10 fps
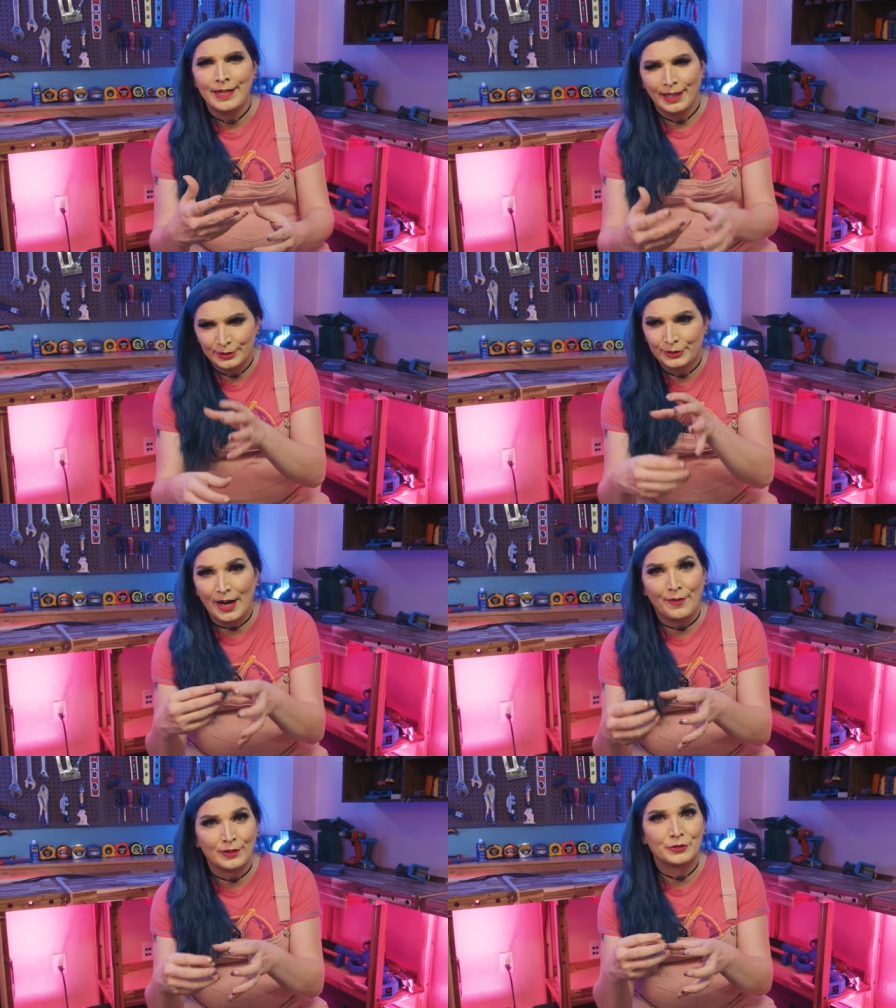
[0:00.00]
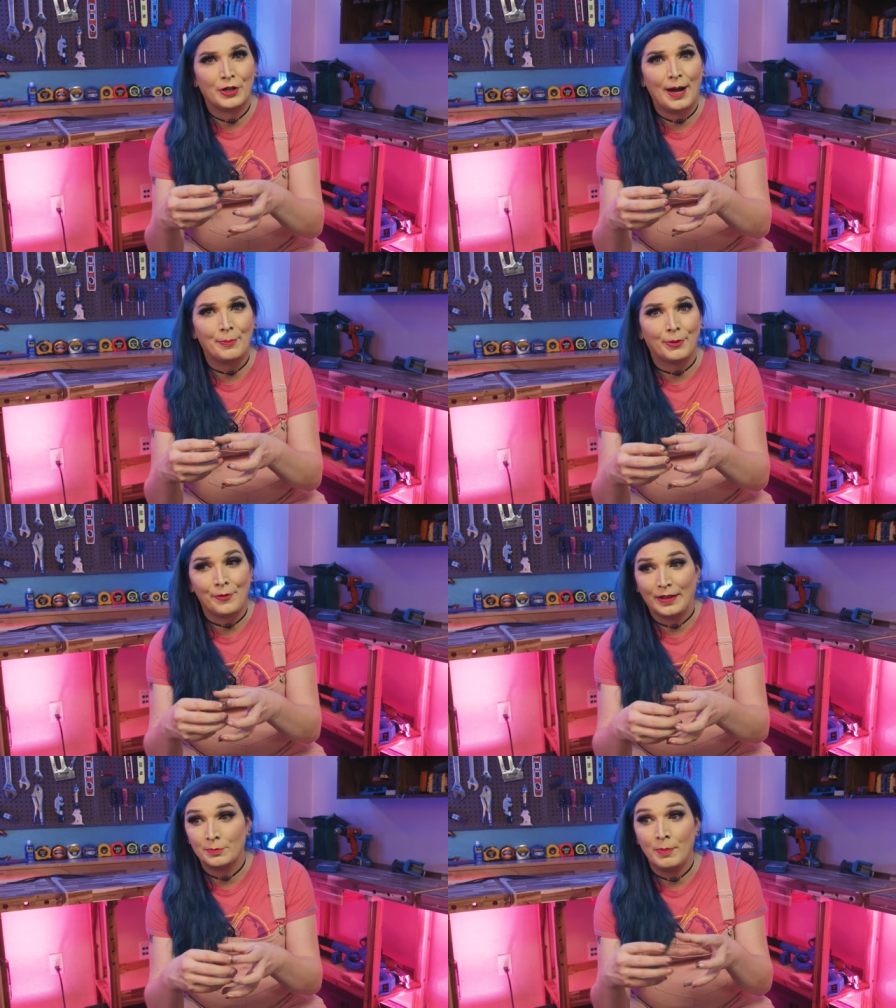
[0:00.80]
inside the stopper
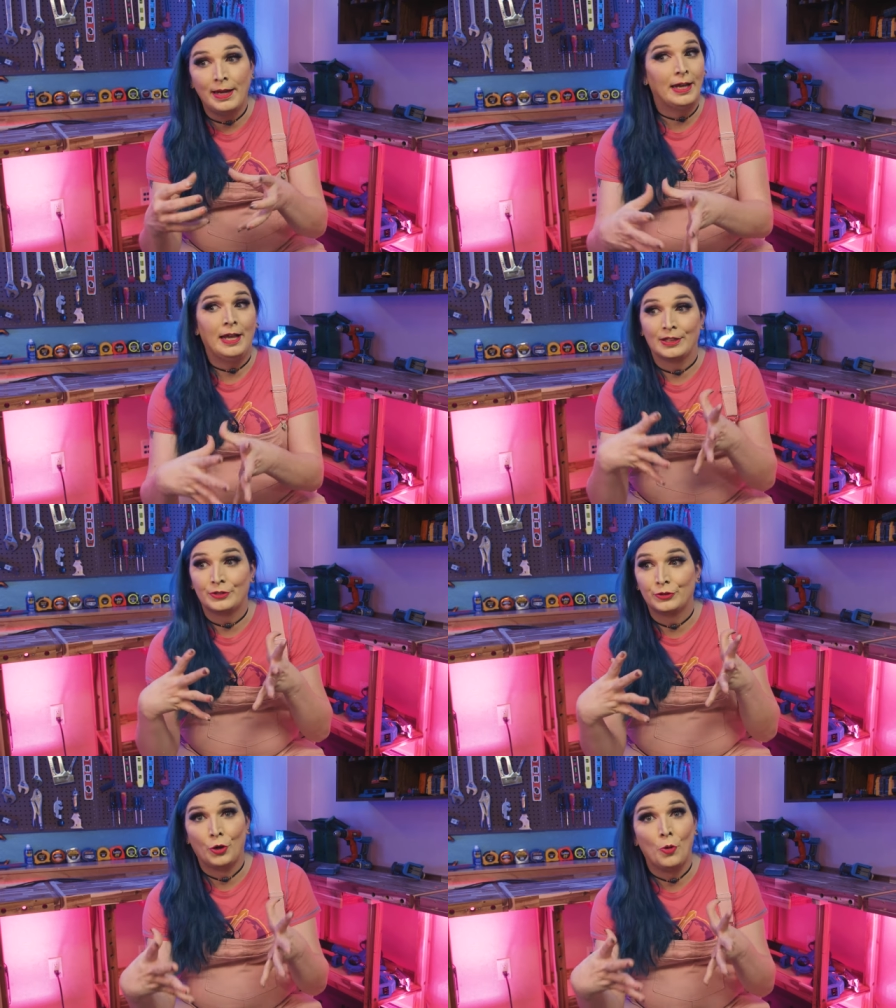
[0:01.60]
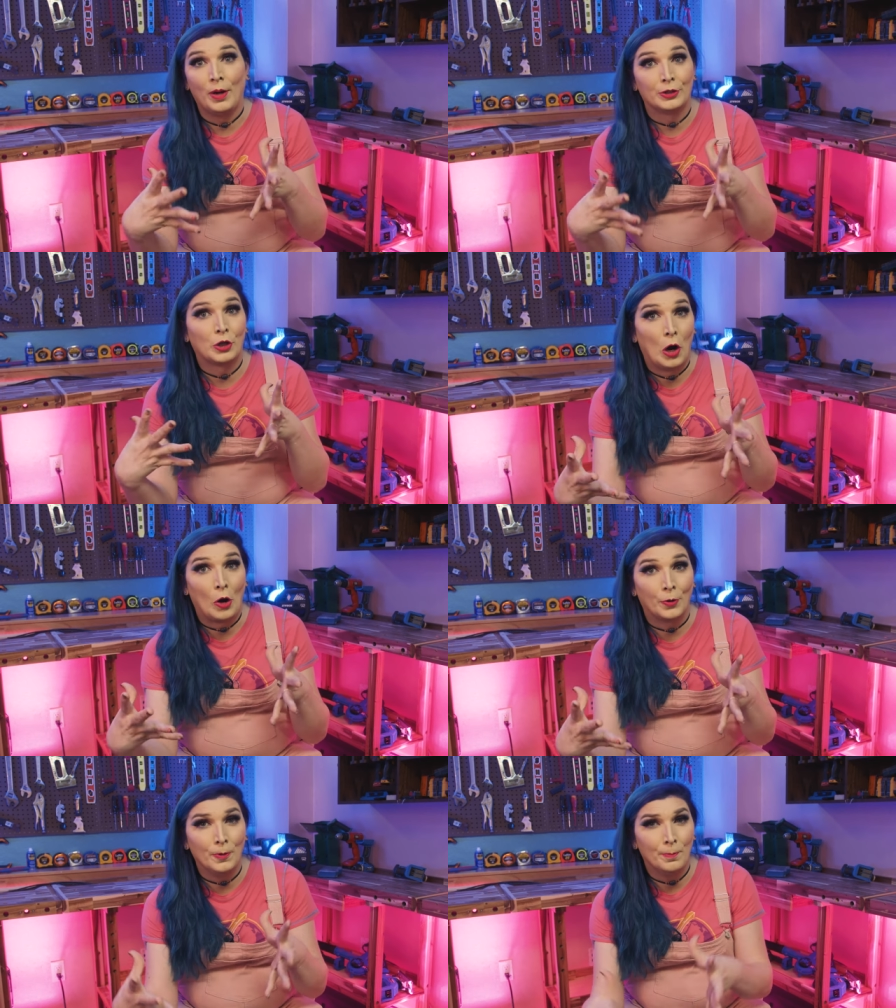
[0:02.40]
that's making it so much
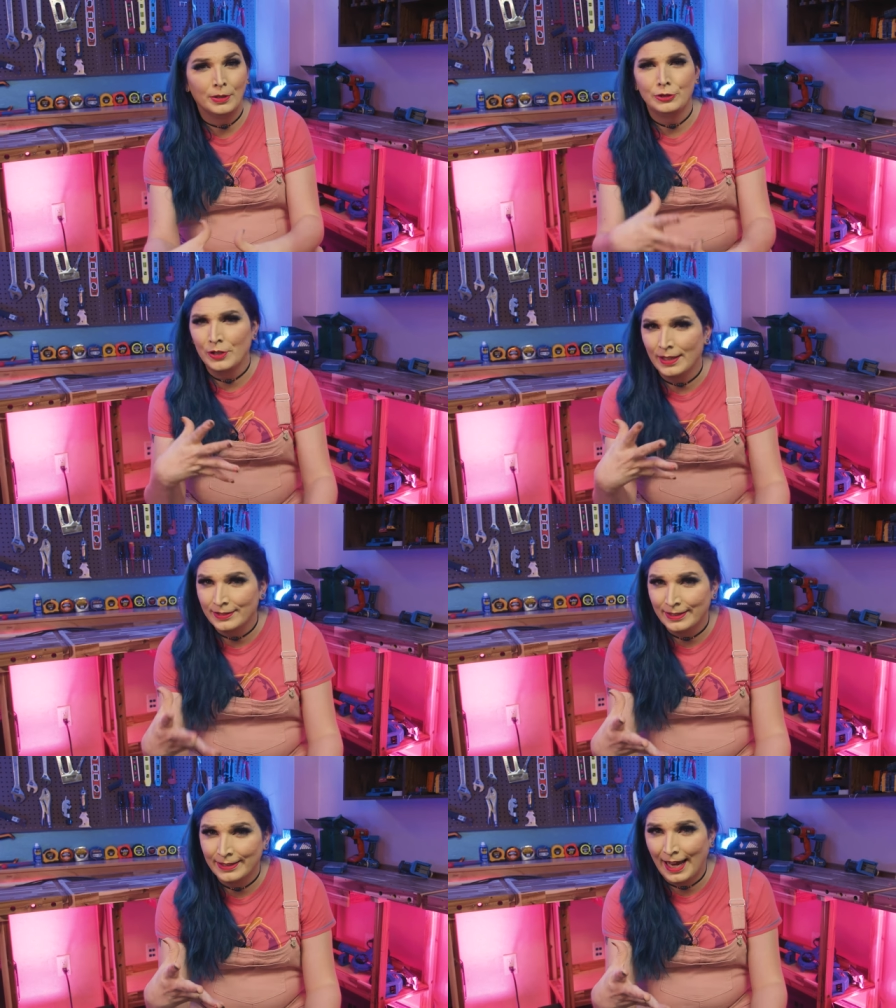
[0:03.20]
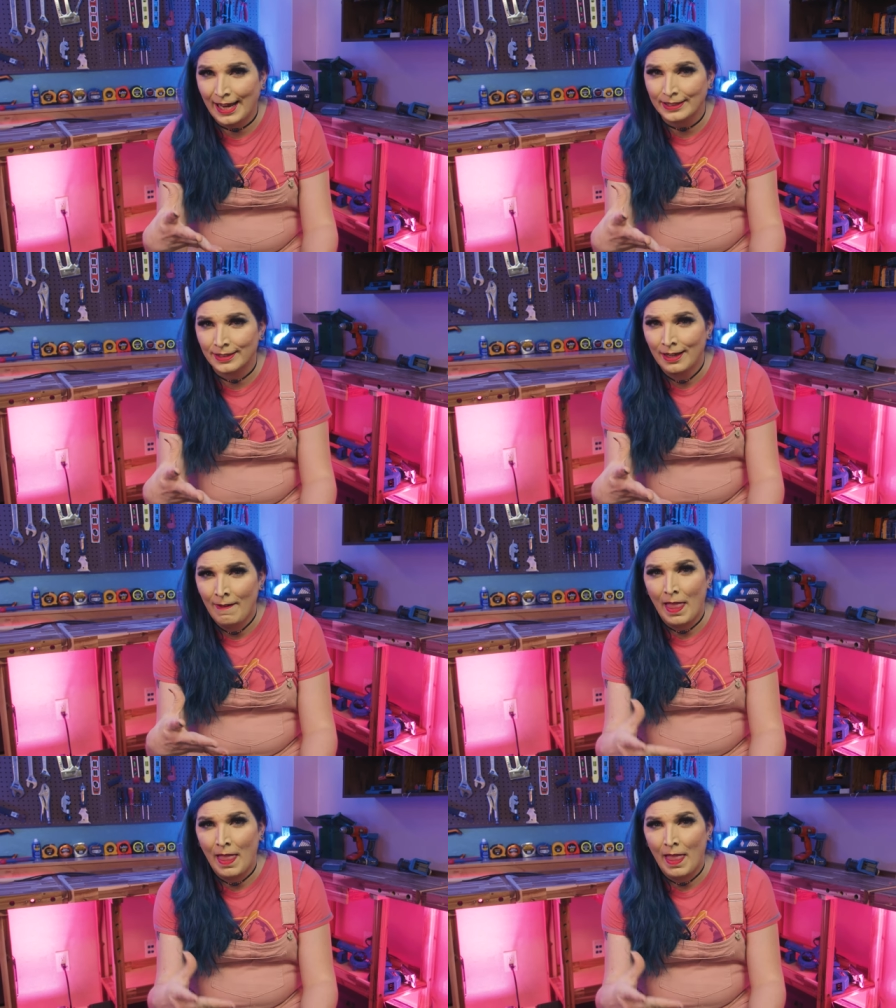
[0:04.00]
harder, but just in case,